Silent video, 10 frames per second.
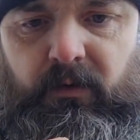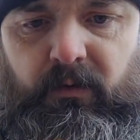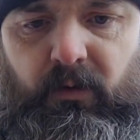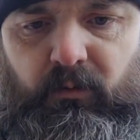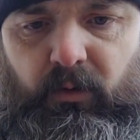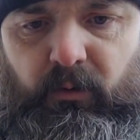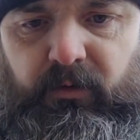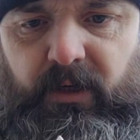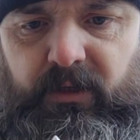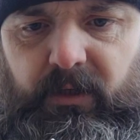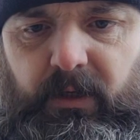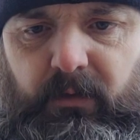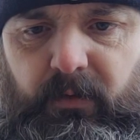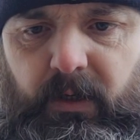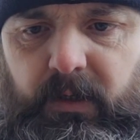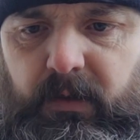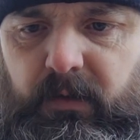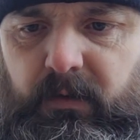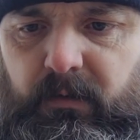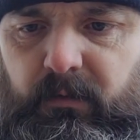There's no rolls actually either,
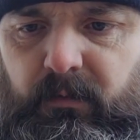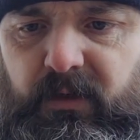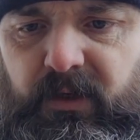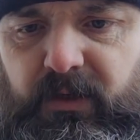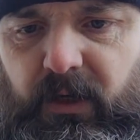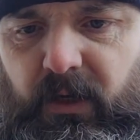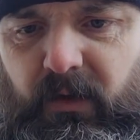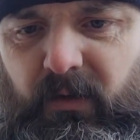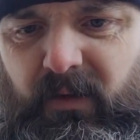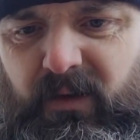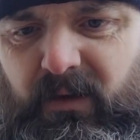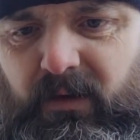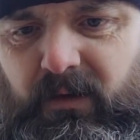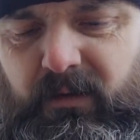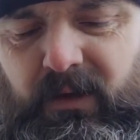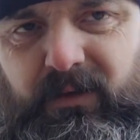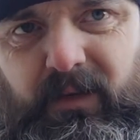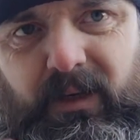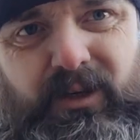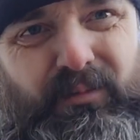which is it's
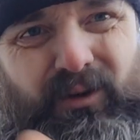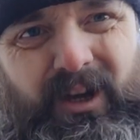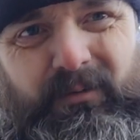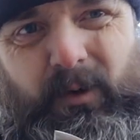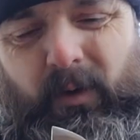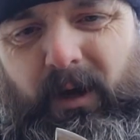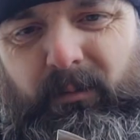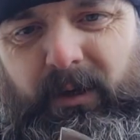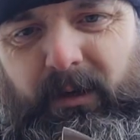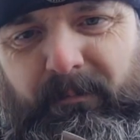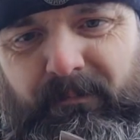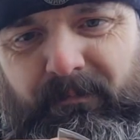actually surprised me quite a bit.